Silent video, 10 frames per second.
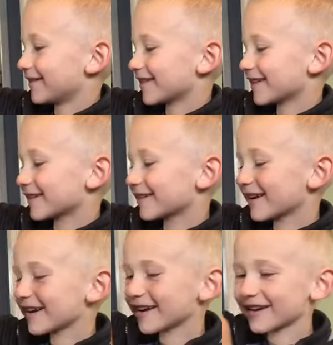The
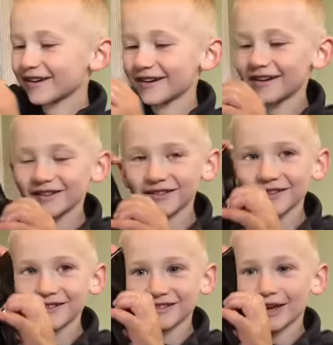cookie colors
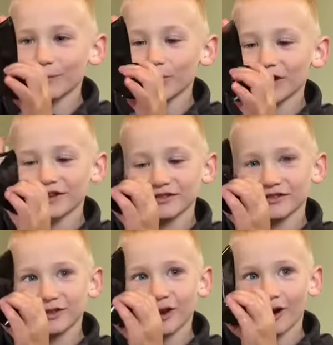and shaped like a
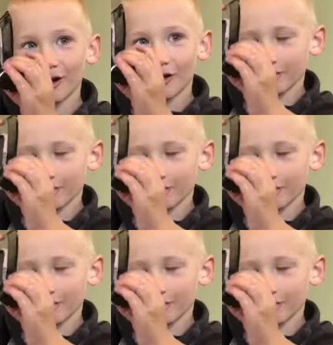star.